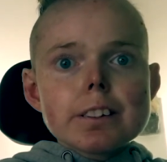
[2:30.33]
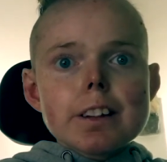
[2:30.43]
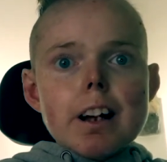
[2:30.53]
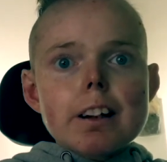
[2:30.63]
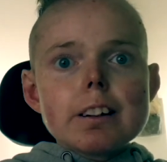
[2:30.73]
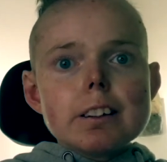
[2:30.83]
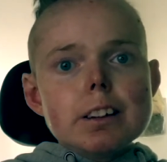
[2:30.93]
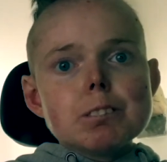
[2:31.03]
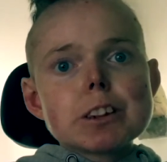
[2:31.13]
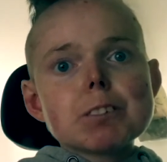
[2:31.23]
that
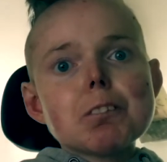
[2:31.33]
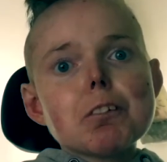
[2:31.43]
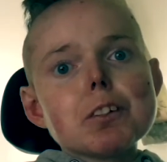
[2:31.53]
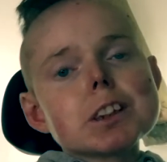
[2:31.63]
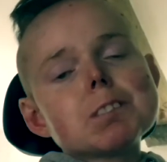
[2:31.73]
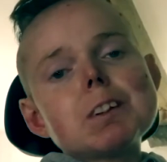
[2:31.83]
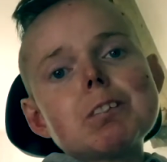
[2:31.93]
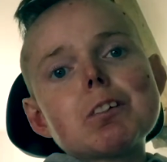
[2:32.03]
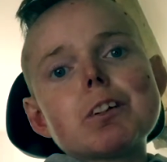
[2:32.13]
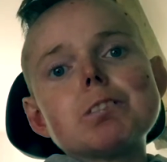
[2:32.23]
supports
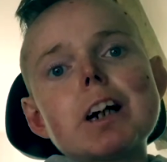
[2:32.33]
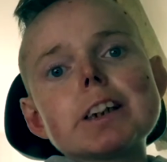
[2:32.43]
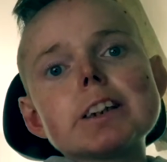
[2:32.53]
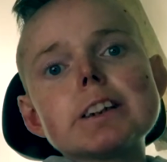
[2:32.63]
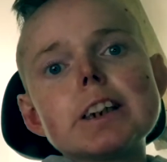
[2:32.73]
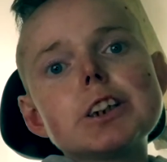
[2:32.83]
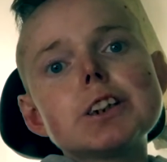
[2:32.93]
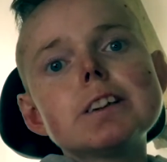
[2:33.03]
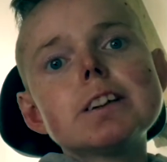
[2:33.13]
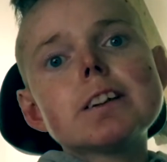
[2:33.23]
people with my condition.